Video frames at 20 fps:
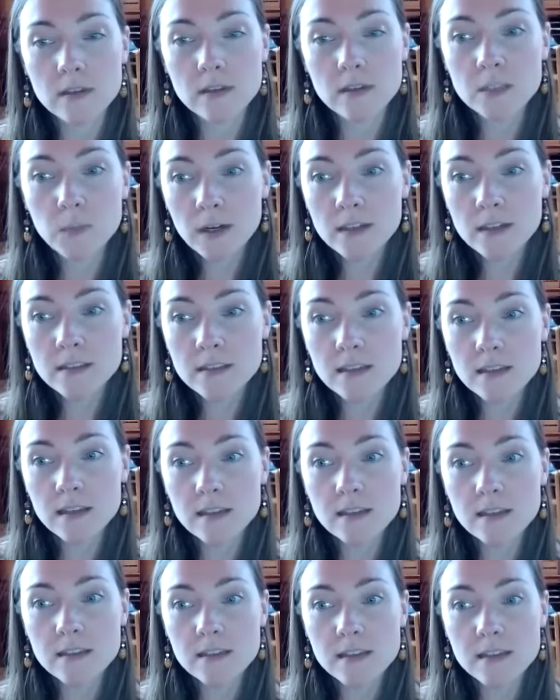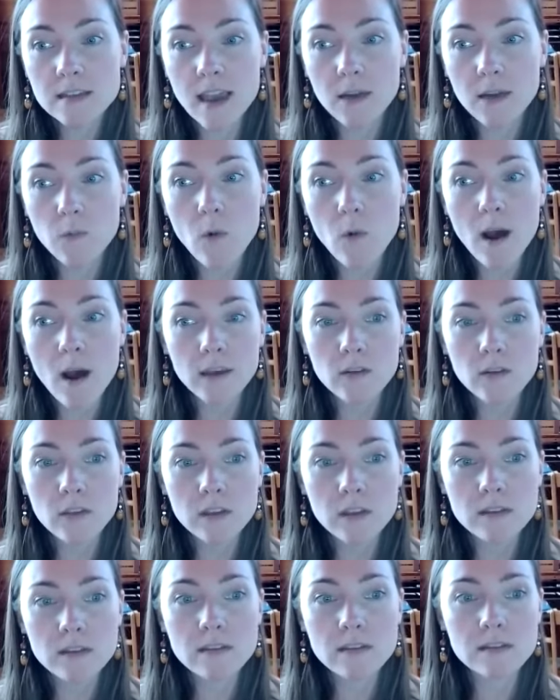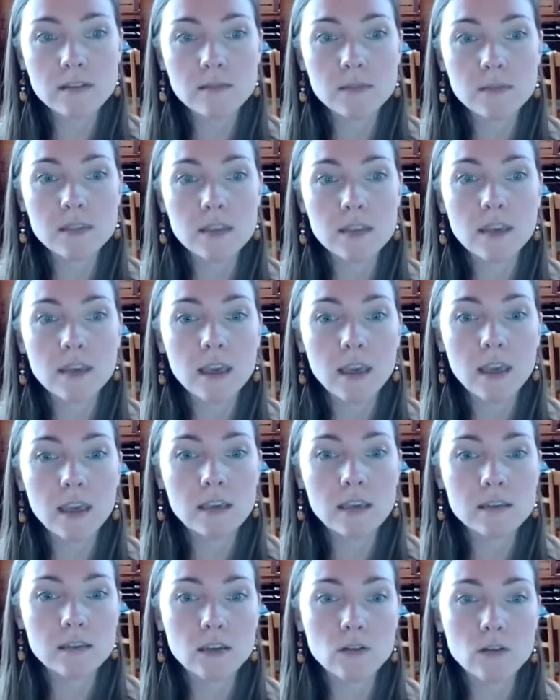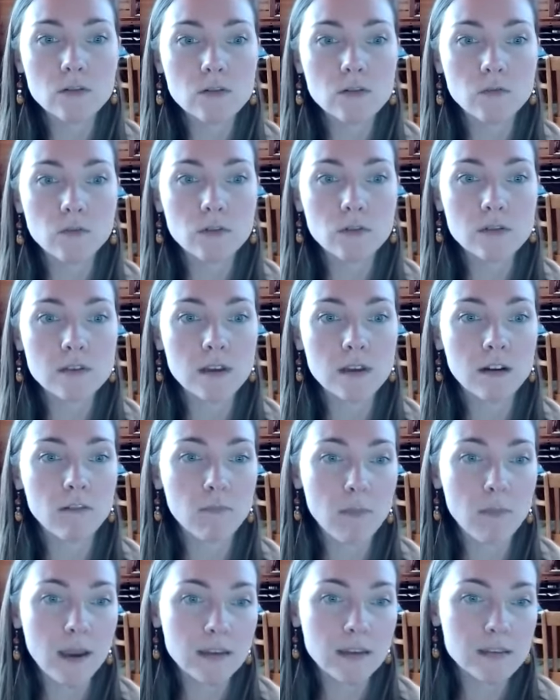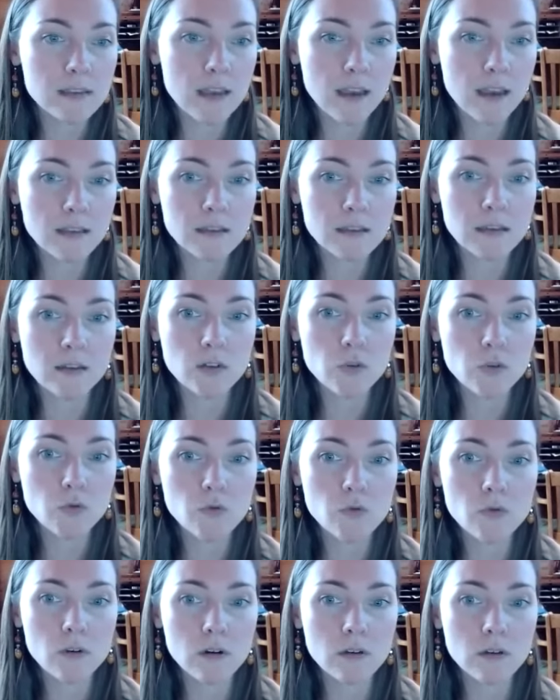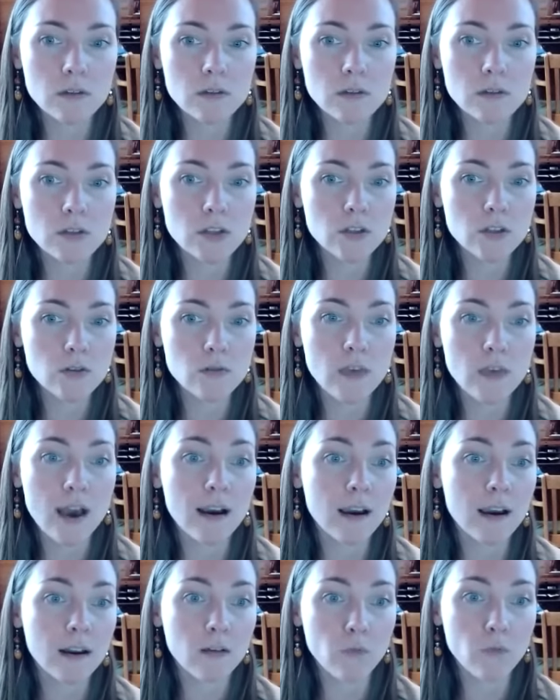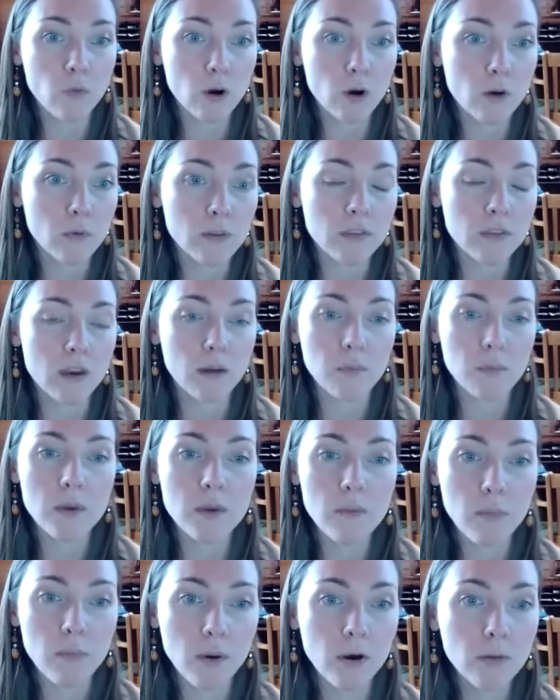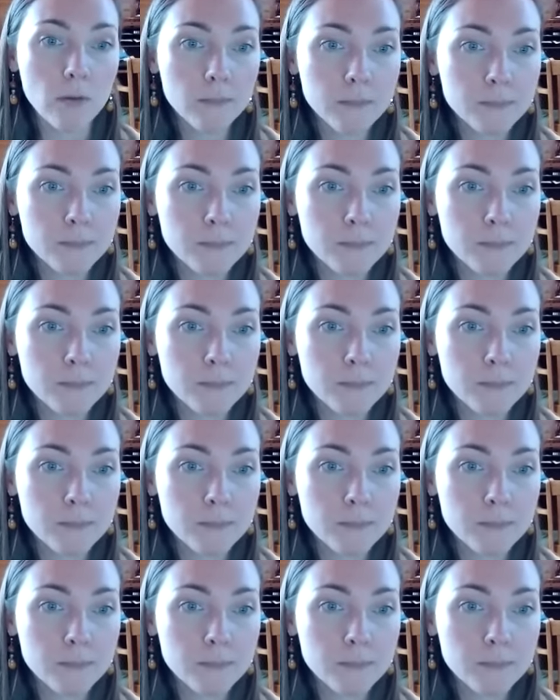experiences and why you think systems thinking is a useful set of mindsets and tools to do that kind of work with young people